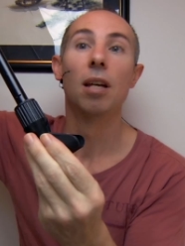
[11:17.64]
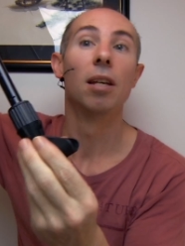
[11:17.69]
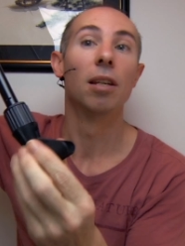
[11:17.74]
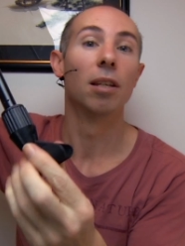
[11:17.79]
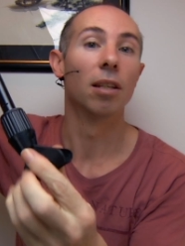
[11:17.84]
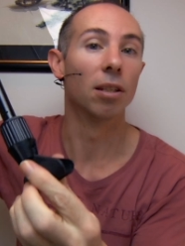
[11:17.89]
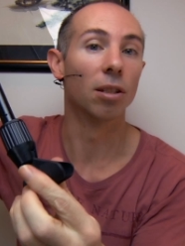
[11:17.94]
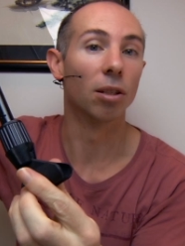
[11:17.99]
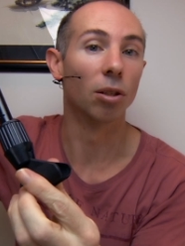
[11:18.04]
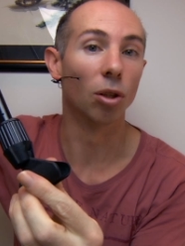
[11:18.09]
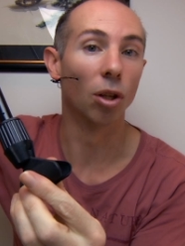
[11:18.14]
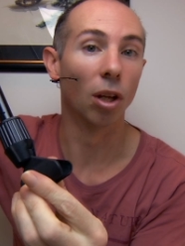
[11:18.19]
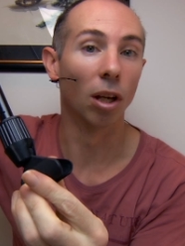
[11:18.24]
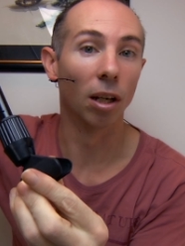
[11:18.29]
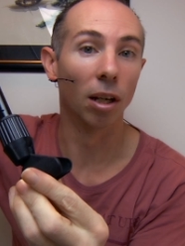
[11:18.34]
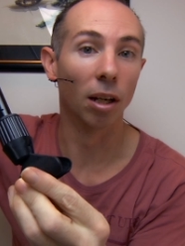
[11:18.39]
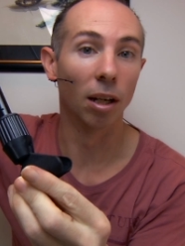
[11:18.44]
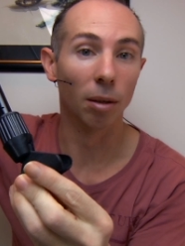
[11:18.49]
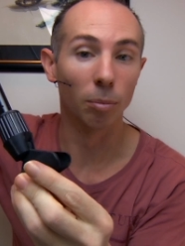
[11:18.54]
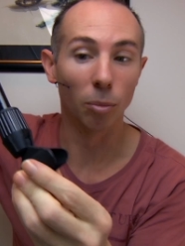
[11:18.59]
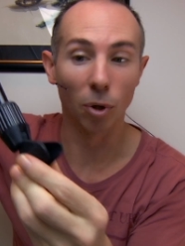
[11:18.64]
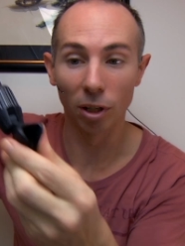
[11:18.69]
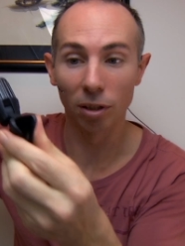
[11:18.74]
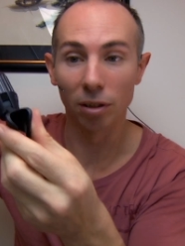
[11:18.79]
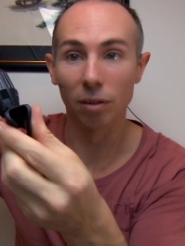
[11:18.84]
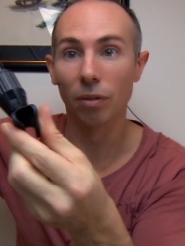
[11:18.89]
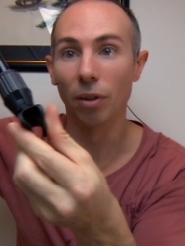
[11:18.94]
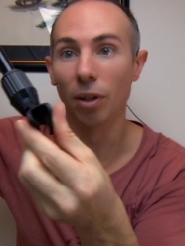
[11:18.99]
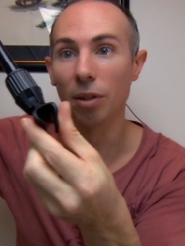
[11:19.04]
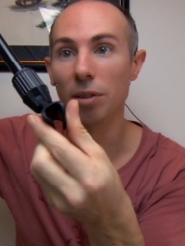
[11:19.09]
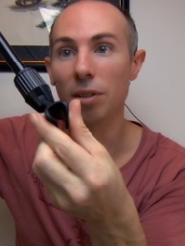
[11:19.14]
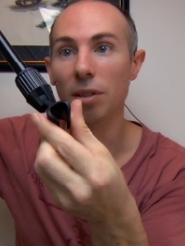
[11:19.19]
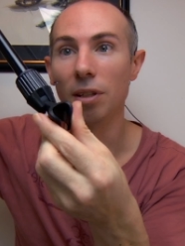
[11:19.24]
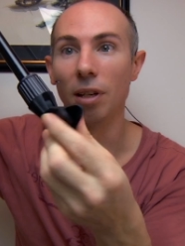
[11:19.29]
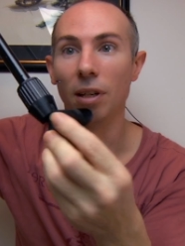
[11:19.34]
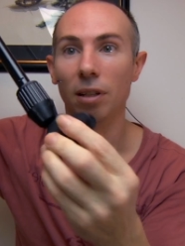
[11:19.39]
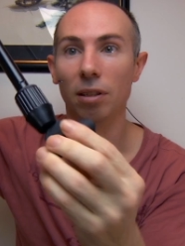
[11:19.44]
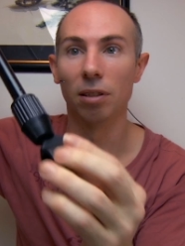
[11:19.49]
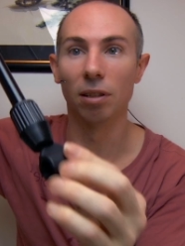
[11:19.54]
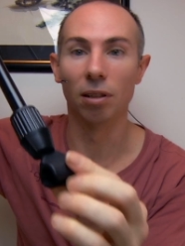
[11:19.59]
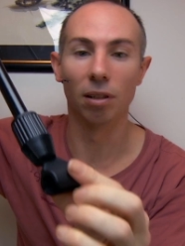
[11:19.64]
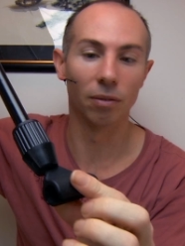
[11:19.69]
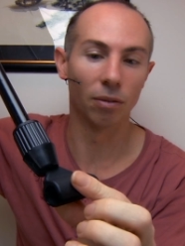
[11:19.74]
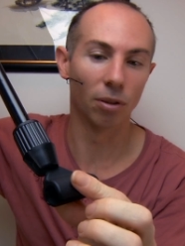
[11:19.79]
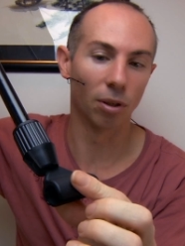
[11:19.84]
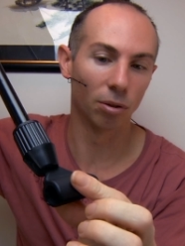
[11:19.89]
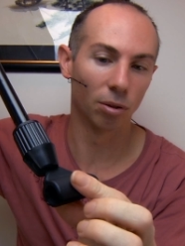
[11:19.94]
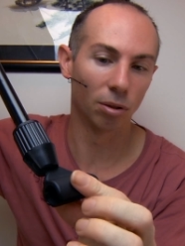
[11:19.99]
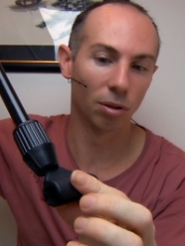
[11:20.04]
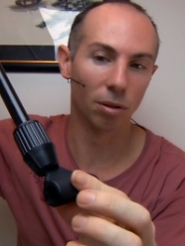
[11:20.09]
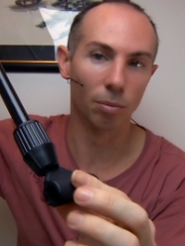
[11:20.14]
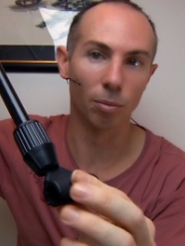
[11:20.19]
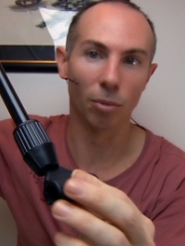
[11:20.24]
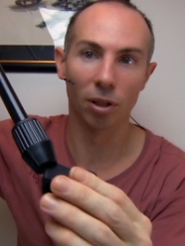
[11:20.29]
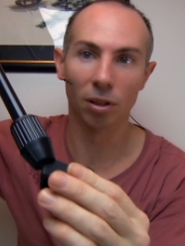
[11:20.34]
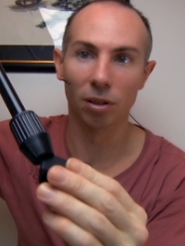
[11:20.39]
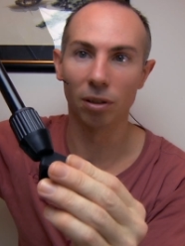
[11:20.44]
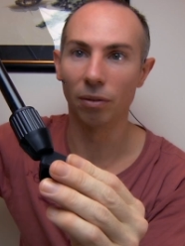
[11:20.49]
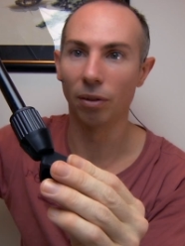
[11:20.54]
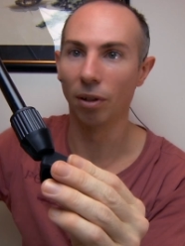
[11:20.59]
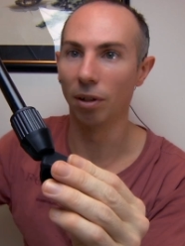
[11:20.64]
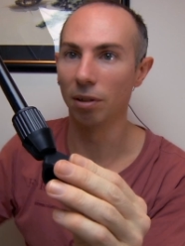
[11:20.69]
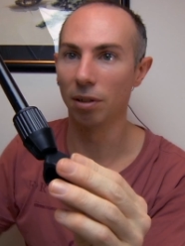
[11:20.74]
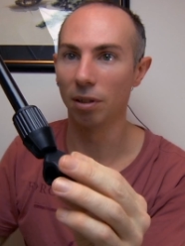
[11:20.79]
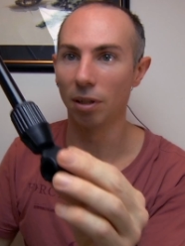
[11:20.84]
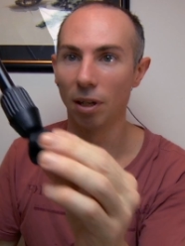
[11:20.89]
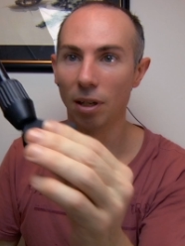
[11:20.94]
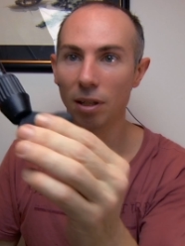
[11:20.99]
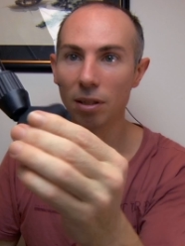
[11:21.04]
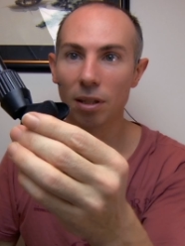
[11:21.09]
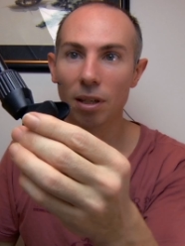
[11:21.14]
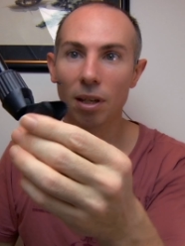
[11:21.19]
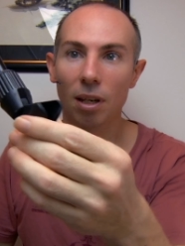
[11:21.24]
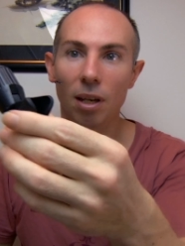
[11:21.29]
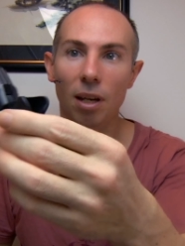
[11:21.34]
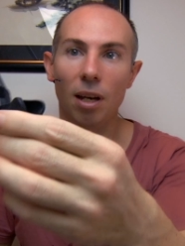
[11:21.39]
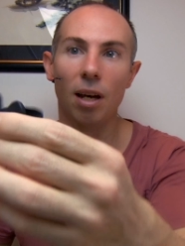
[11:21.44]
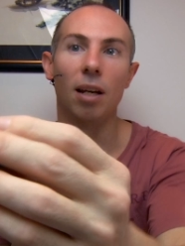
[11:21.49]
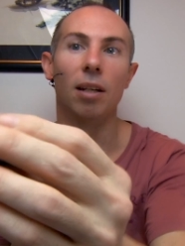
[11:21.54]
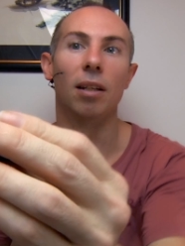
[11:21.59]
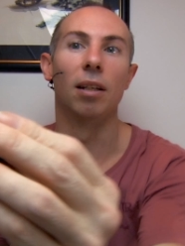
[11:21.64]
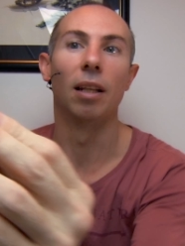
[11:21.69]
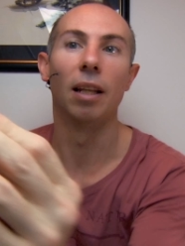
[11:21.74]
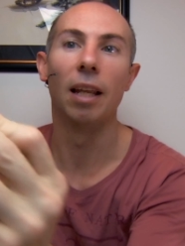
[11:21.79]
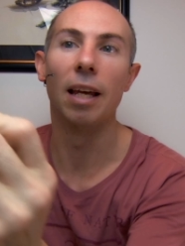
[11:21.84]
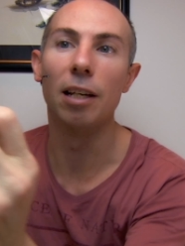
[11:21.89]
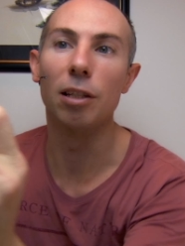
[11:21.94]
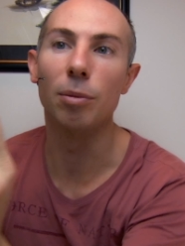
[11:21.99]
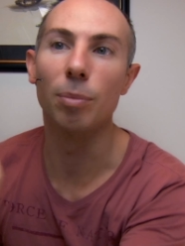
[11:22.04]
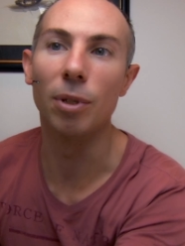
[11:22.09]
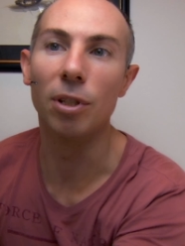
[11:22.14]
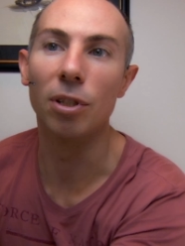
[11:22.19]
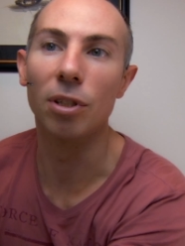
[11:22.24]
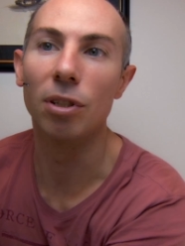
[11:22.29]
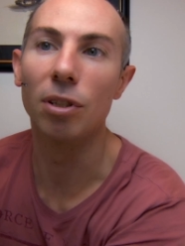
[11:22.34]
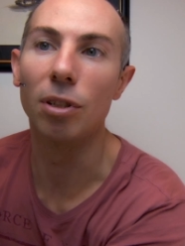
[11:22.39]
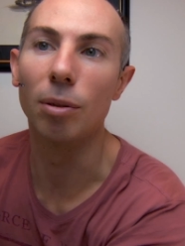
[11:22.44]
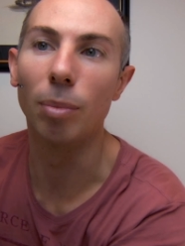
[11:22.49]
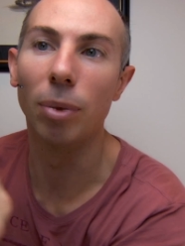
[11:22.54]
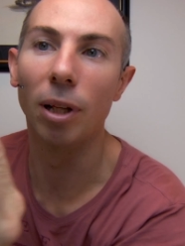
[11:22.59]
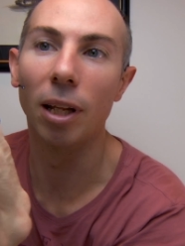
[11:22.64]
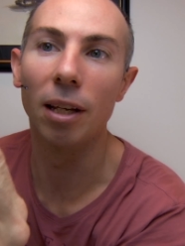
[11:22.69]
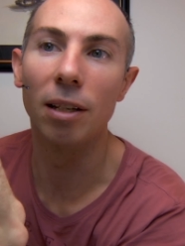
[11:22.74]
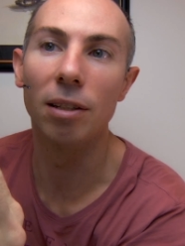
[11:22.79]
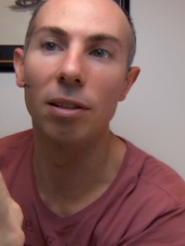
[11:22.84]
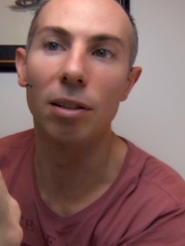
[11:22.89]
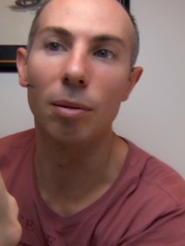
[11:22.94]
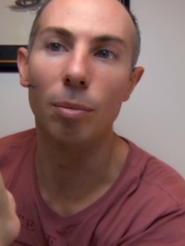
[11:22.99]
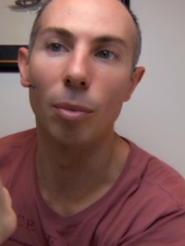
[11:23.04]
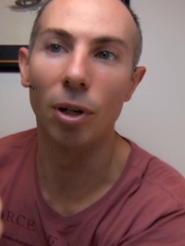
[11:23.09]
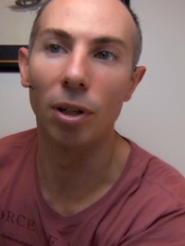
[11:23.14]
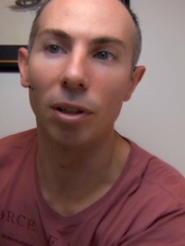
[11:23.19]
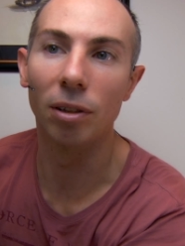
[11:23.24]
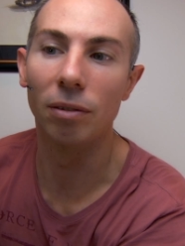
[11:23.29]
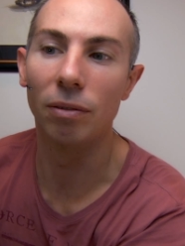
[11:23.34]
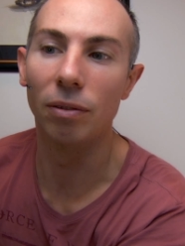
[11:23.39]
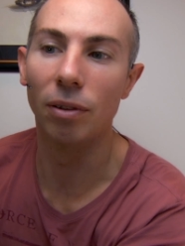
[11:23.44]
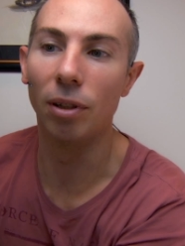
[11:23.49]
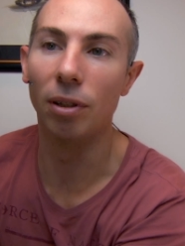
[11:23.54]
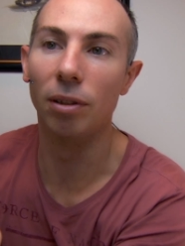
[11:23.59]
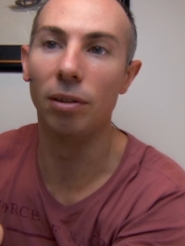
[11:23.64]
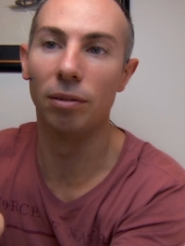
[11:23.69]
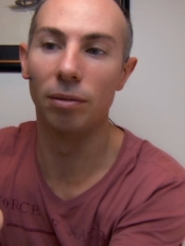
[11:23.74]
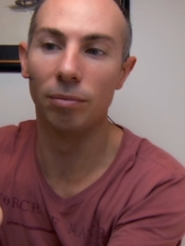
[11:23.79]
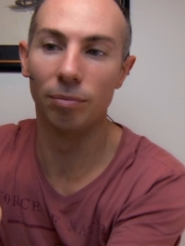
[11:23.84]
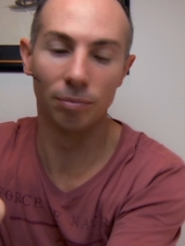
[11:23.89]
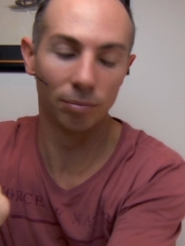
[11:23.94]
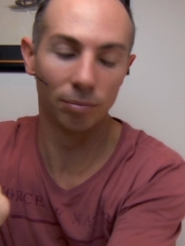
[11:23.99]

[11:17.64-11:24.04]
is a microphone stand. So I've got 2 microphone stands, and it allows me just to place the microphone